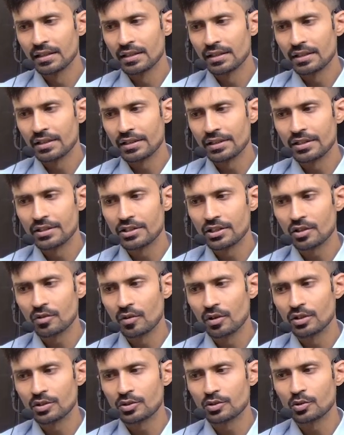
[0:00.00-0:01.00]
is
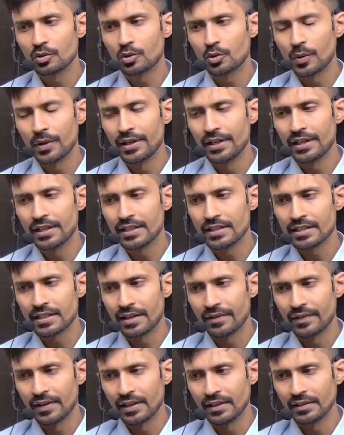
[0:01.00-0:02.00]
equals to
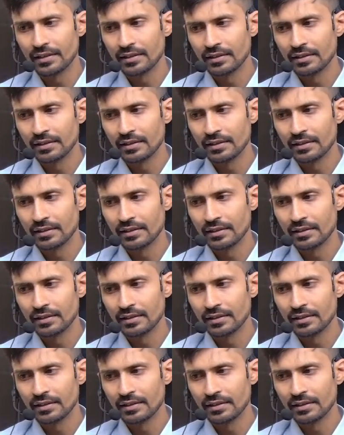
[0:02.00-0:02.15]
27,